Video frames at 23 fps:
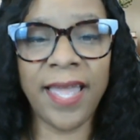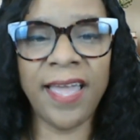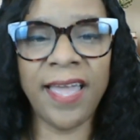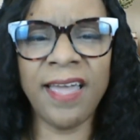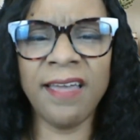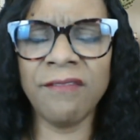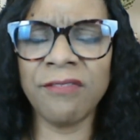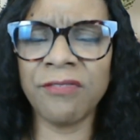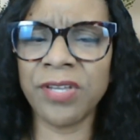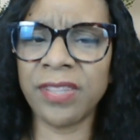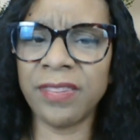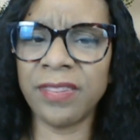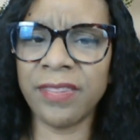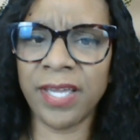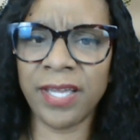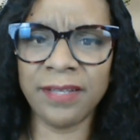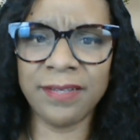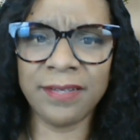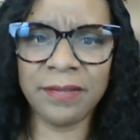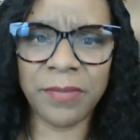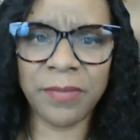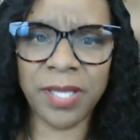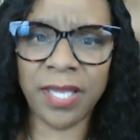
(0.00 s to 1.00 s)

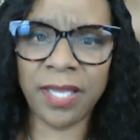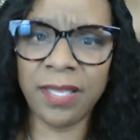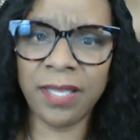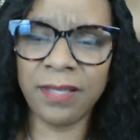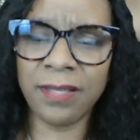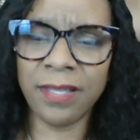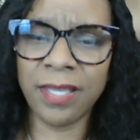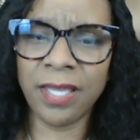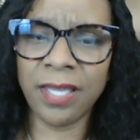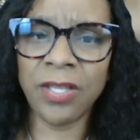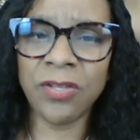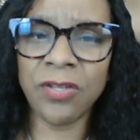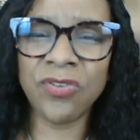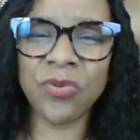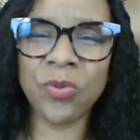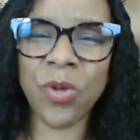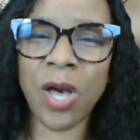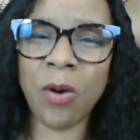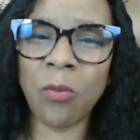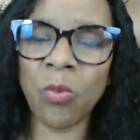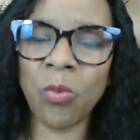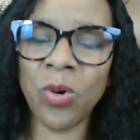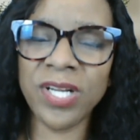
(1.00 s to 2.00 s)
everything to me. So
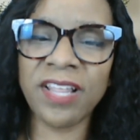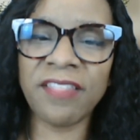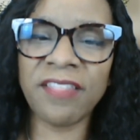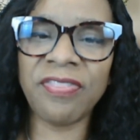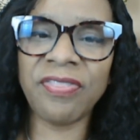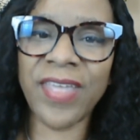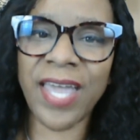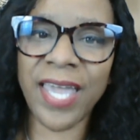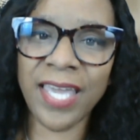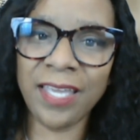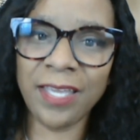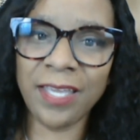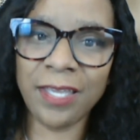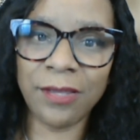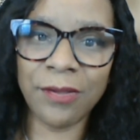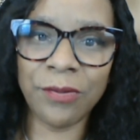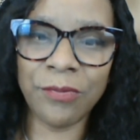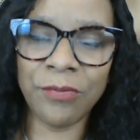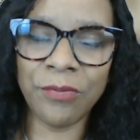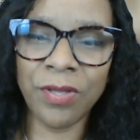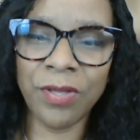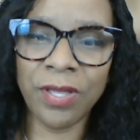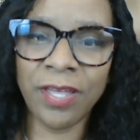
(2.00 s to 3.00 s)
I want to thank
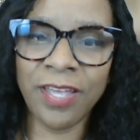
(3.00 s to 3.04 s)
you.